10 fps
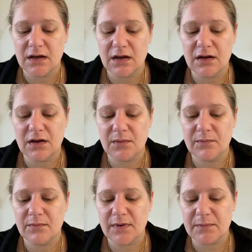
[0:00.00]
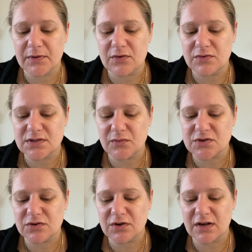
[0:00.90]
and because I
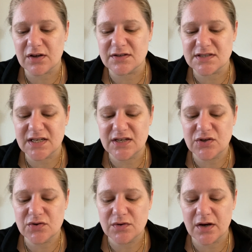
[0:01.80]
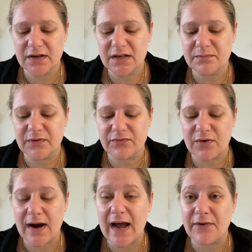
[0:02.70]
wasn't gonna continue on it
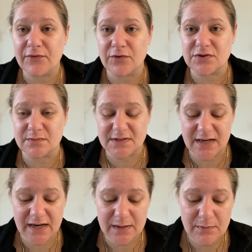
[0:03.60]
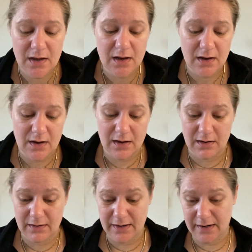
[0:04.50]
before after some time,
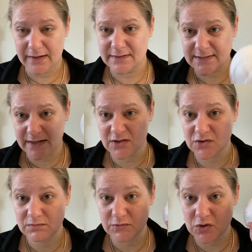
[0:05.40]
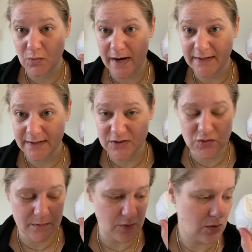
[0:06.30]
I decided to wind it
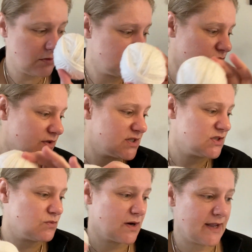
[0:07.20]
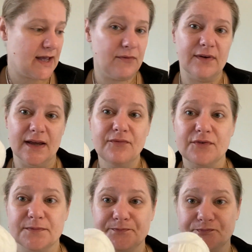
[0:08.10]
into a ball. So this is what I have left,
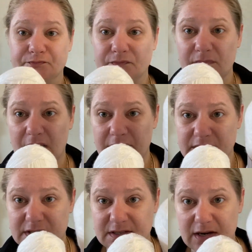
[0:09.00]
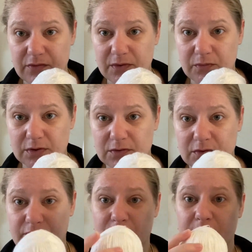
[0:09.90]
and this is how they would
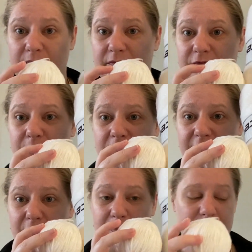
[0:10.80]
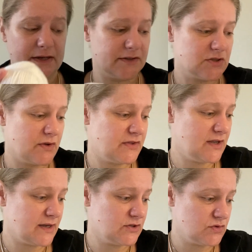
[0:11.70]
look from the very beginning. So I
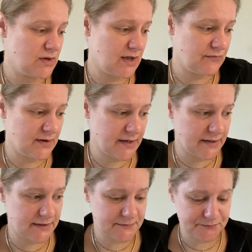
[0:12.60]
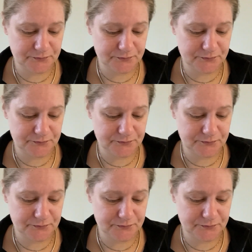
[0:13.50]
think I do have like